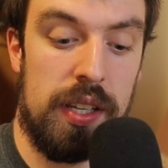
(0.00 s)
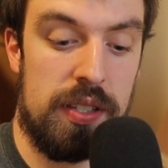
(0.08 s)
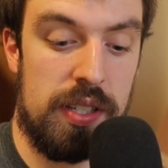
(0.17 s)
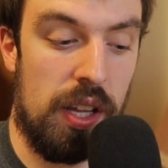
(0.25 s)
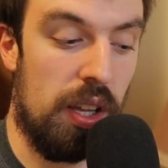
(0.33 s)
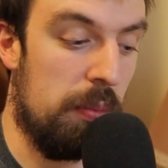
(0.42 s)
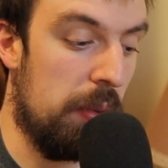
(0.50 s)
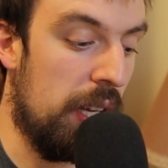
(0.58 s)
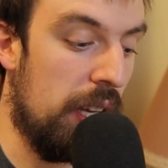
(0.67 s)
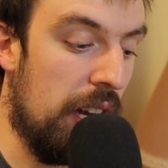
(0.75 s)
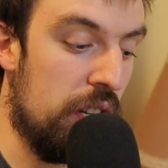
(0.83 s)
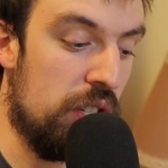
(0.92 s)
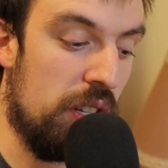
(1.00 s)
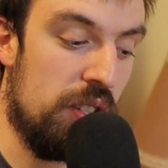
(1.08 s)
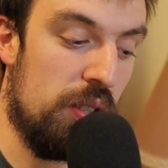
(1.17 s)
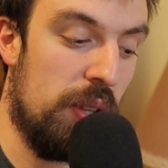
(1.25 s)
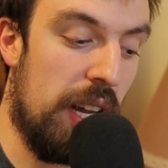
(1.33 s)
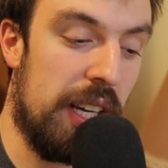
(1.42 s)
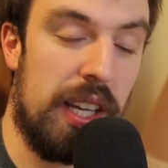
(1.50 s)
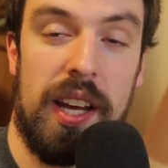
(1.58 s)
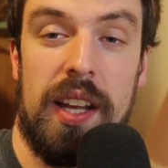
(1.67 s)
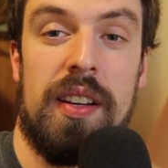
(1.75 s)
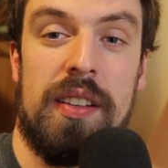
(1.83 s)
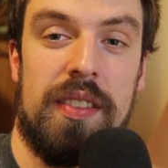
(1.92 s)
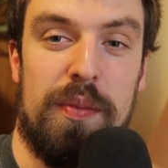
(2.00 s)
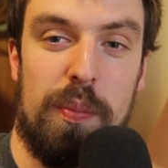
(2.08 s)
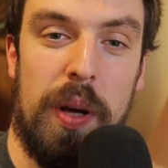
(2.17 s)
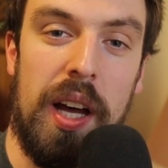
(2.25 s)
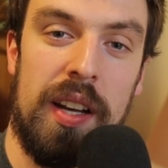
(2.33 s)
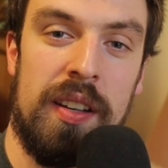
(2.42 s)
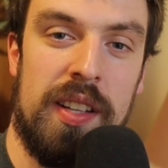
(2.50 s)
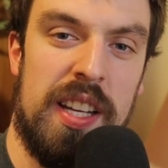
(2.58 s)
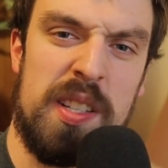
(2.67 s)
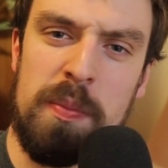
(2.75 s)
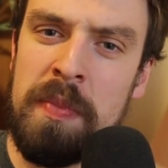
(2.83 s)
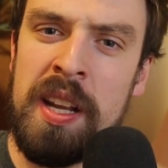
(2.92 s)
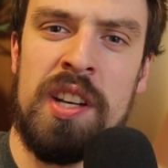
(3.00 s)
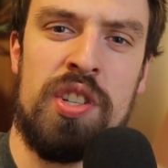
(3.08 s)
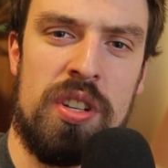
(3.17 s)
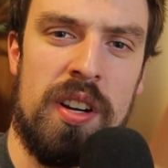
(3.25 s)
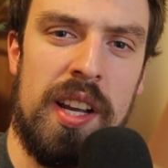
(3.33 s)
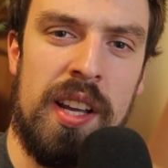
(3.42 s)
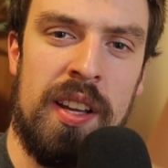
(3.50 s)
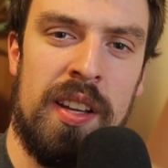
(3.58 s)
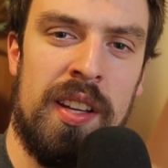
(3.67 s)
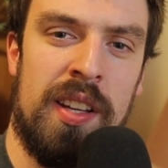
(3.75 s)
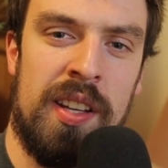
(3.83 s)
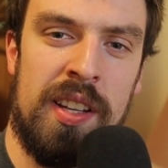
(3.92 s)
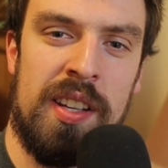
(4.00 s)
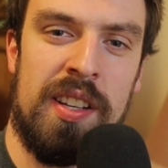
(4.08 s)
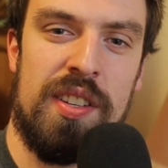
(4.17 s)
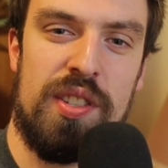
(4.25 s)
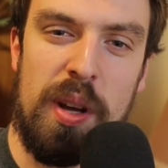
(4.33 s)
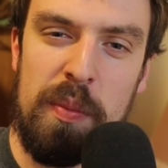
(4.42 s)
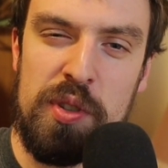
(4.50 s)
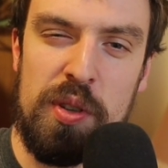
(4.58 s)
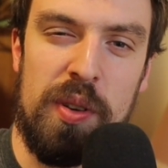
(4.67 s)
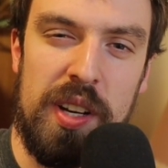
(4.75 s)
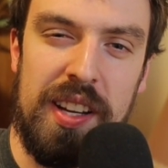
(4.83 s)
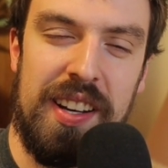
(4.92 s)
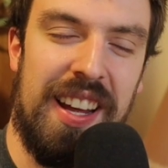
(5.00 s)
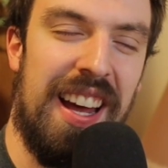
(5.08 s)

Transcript: is telling me I shouldn't do that again, but it's ministry, so I'm doing it.